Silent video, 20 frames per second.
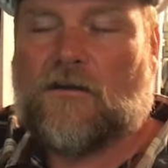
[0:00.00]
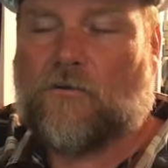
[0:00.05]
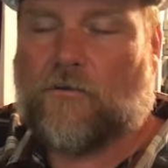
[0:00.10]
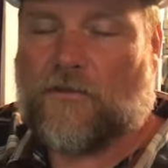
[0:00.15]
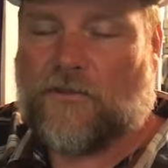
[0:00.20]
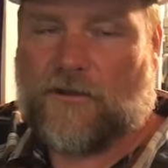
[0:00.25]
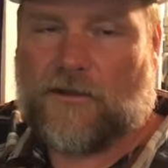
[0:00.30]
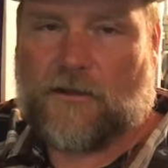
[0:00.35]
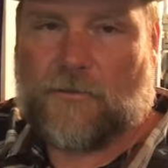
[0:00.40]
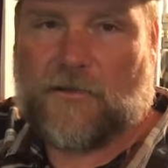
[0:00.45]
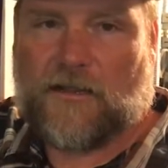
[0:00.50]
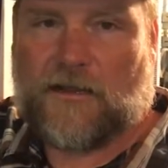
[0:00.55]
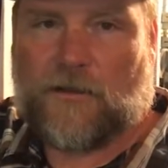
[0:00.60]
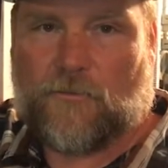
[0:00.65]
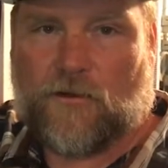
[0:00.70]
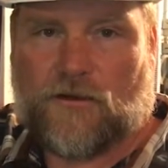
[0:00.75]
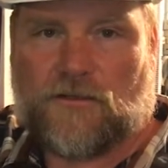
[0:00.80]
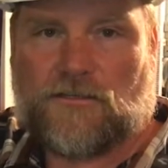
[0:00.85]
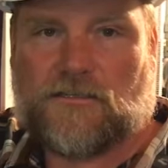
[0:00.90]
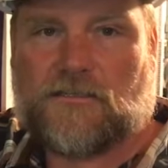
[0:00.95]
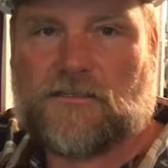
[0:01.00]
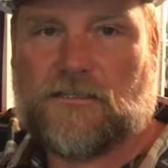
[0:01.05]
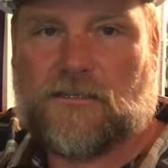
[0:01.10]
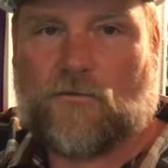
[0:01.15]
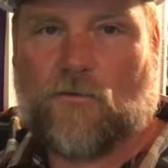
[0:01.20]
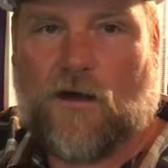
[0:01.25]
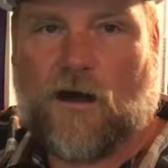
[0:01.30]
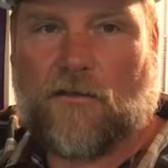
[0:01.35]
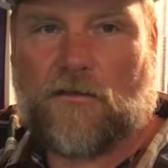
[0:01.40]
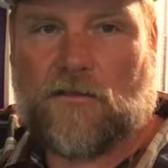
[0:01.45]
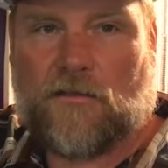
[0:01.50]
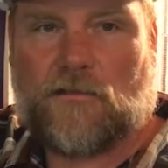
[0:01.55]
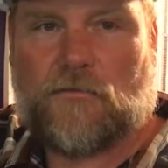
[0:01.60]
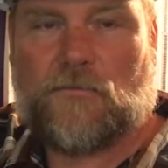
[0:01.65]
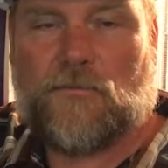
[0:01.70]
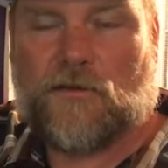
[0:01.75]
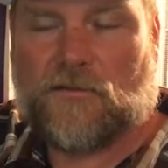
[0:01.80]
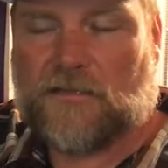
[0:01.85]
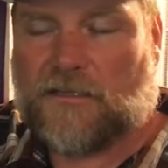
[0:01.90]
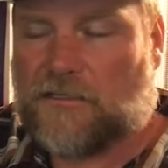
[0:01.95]
were there to be an emergency while the
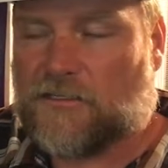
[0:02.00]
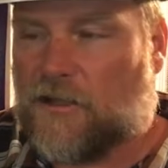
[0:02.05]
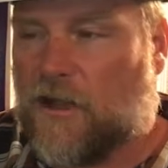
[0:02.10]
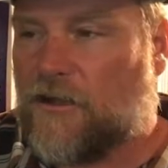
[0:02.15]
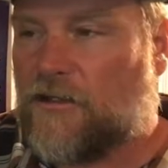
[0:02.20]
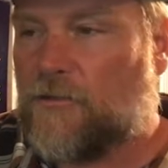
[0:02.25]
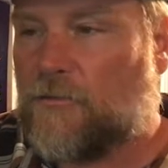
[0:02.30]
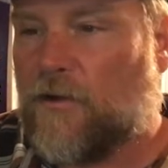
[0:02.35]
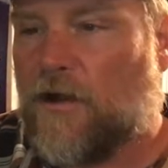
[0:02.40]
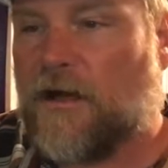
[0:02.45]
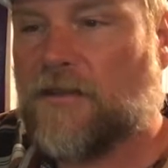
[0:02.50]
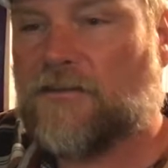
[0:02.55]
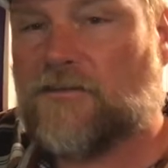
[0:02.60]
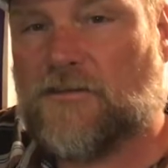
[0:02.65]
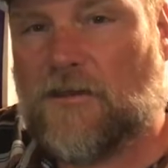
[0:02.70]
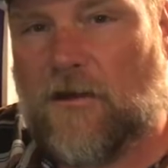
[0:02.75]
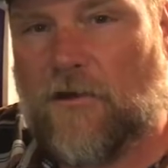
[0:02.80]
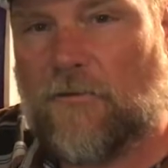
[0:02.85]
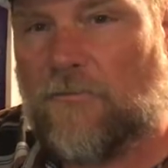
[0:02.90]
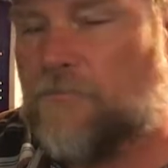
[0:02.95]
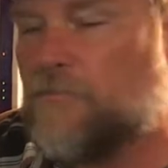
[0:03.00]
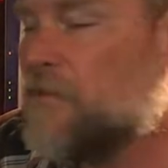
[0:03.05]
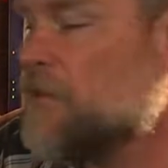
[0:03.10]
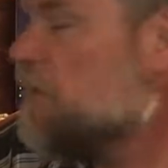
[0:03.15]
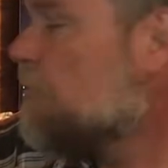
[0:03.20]
building is occupied. So